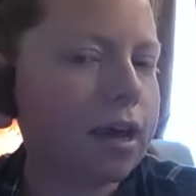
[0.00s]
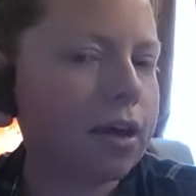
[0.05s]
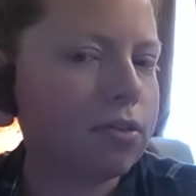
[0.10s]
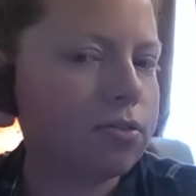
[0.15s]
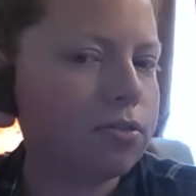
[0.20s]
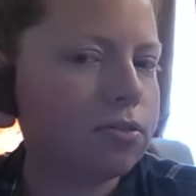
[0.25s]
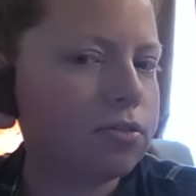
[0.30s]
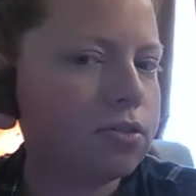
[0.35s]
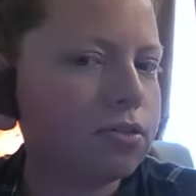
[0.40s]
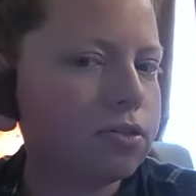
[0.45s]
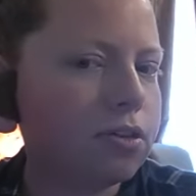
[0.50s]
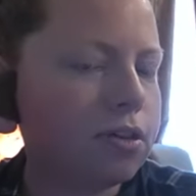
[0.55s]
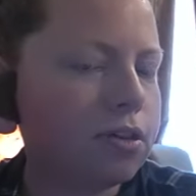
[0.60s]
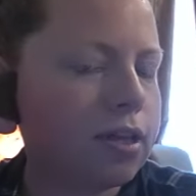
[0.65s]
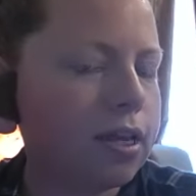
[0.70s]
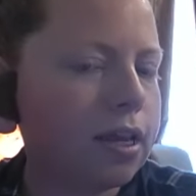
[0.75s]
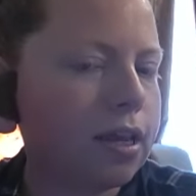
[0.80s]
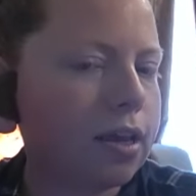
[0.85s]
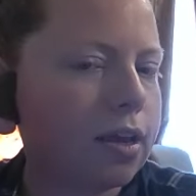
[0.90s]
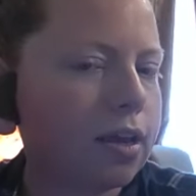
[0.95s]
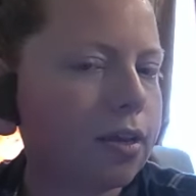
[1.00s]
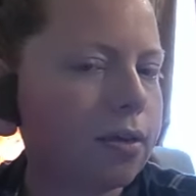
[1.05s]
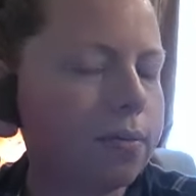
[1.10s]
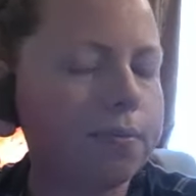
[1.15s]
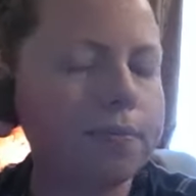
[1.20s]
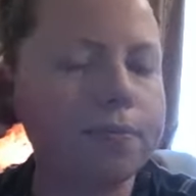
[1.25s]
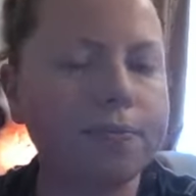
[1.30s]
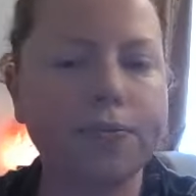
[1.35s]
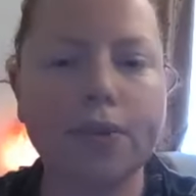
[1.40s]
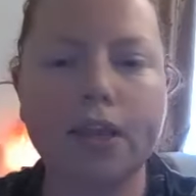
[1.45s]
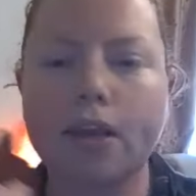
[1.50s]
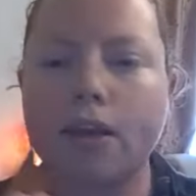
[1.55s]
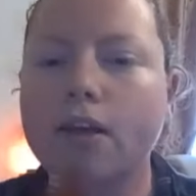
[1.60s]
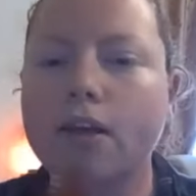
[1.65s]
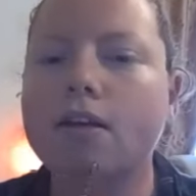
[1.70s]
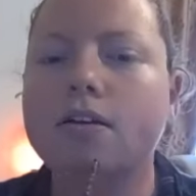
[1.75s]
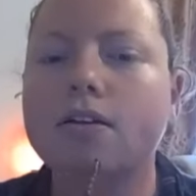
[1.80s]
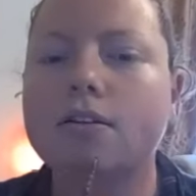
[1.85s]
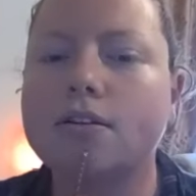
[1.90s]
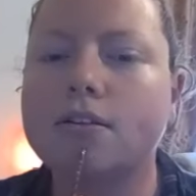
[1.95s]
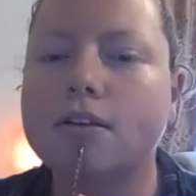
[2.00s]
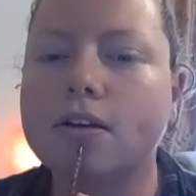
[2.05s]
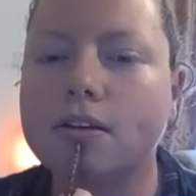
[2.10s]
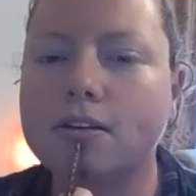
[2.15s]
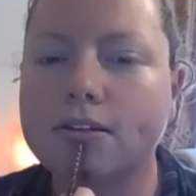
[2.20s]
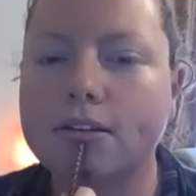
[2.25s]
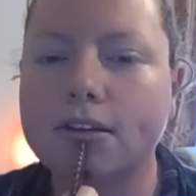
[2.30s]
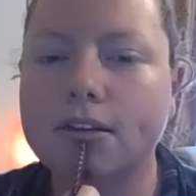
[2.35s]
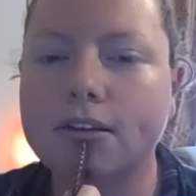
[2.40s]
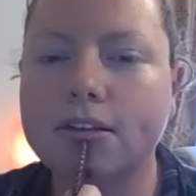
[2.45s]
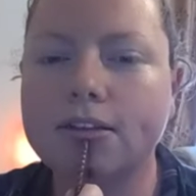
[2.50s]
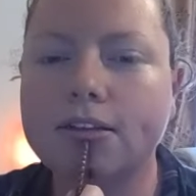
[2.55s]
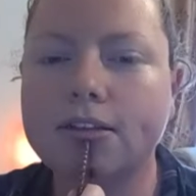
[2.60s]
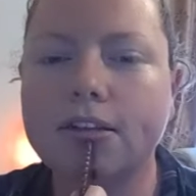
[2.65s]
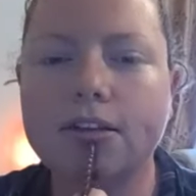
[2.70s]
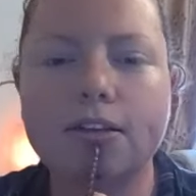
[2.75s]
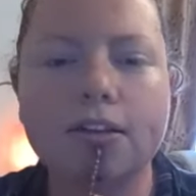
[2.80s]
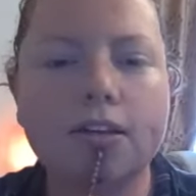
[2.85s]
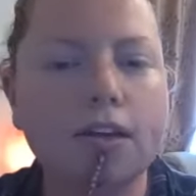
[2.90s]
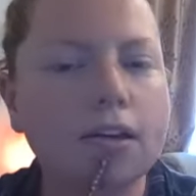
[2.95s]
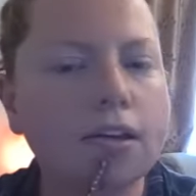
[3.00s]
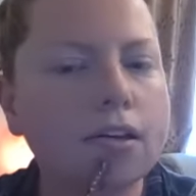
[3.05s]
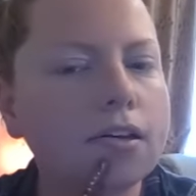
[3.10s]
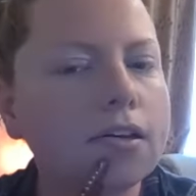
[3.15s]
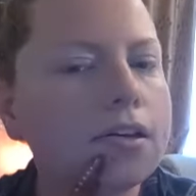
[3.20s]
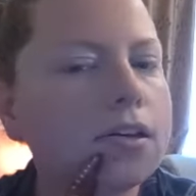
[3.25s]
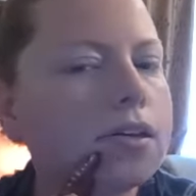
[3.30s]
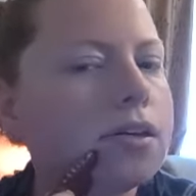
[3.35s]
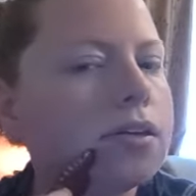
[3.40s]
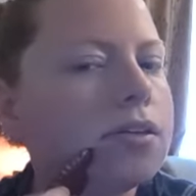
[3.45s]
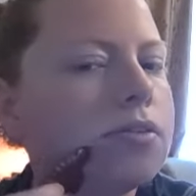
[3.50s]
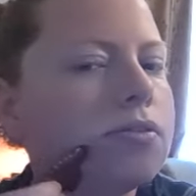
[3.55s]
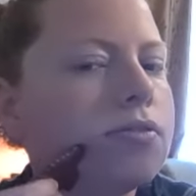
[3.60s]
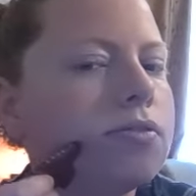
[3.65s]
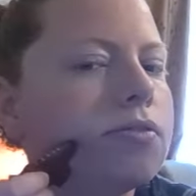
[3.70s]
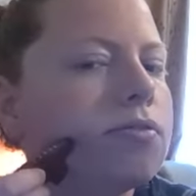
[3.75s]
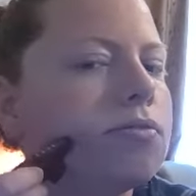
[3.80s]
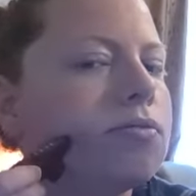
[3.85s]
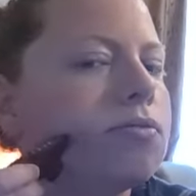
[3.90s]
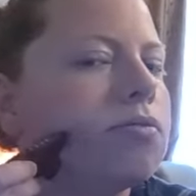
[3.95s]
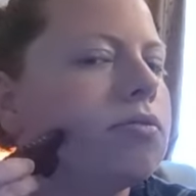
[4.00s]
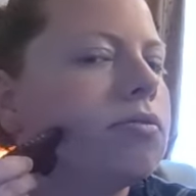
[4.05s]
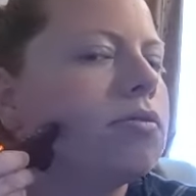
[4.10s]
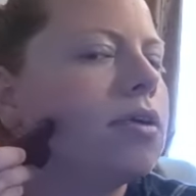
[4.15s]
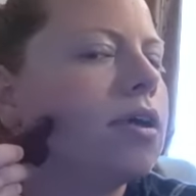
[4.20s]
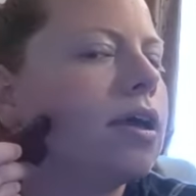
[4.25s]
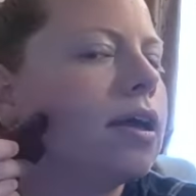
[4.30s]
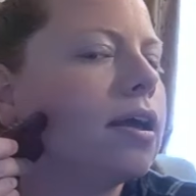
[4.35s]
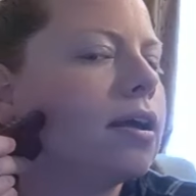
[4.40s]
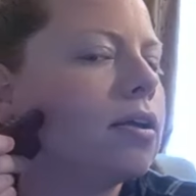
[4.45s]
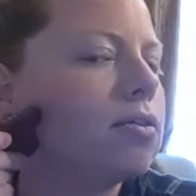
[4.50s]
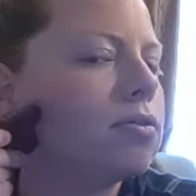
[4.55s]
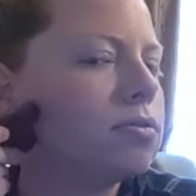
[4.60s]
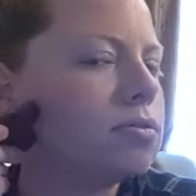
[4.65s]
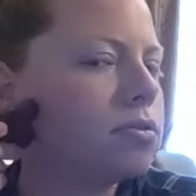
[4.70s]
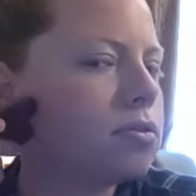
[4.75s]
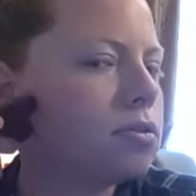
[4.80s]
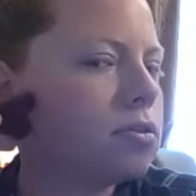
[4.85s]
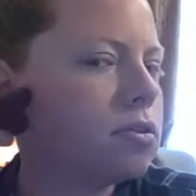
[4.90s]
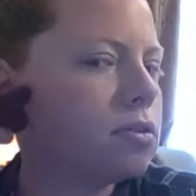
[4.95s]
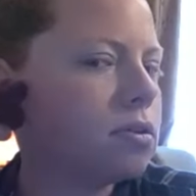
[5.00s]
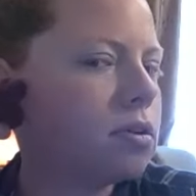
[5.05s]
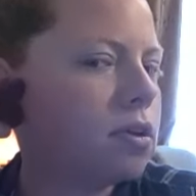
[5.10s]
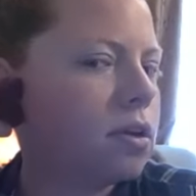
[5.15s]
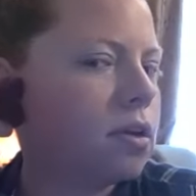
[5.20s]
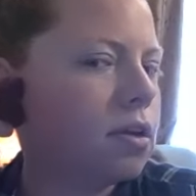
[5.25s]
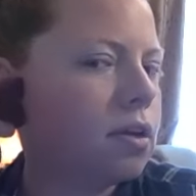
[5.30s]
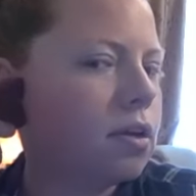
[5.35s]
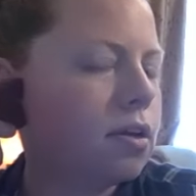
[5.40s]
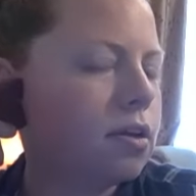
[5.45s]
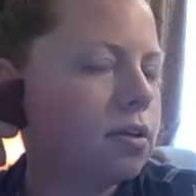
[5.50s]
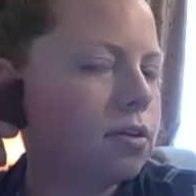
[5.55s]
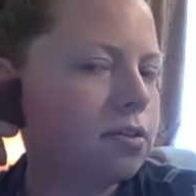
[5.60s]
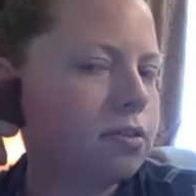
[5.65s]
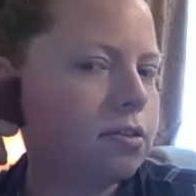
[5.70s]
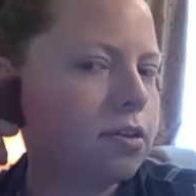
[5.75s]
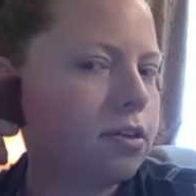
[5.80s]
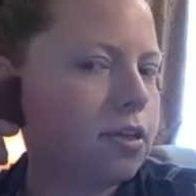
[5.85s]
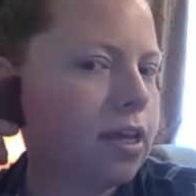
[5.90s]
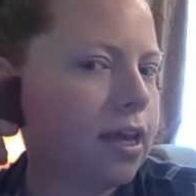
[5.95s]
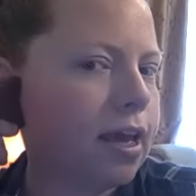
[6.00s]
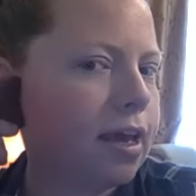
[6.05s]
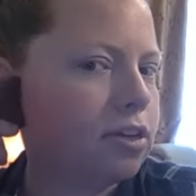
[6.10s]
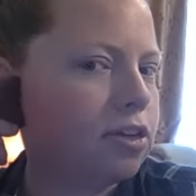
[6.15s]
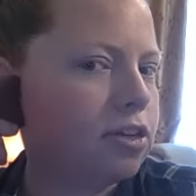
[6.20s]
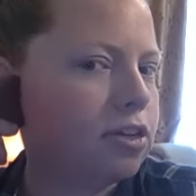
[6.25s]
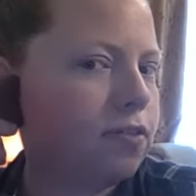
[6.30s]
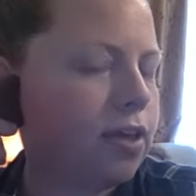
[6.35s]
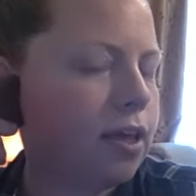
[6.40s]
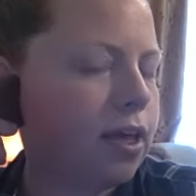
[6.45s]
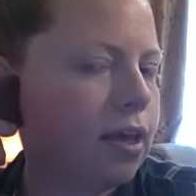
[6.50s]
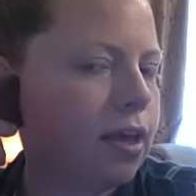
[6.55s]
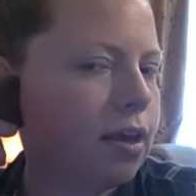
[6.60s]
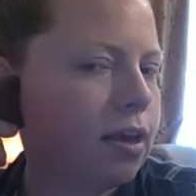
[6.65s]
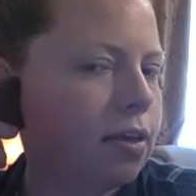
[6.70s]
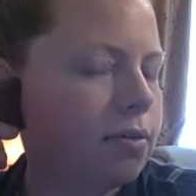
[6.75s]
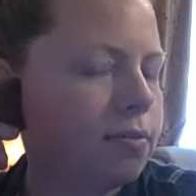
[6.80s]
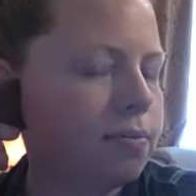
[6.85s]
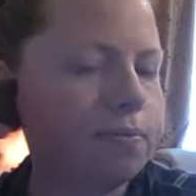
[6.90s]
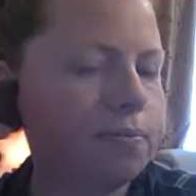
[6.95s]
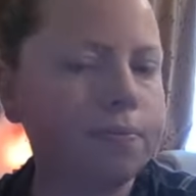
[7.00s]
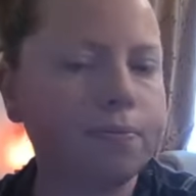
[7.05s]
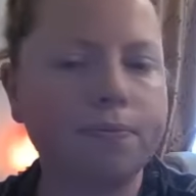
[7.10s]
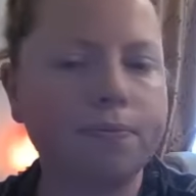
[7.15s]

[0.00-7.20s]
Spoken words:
out to the ear, starting at the center, out to the edge of the ear.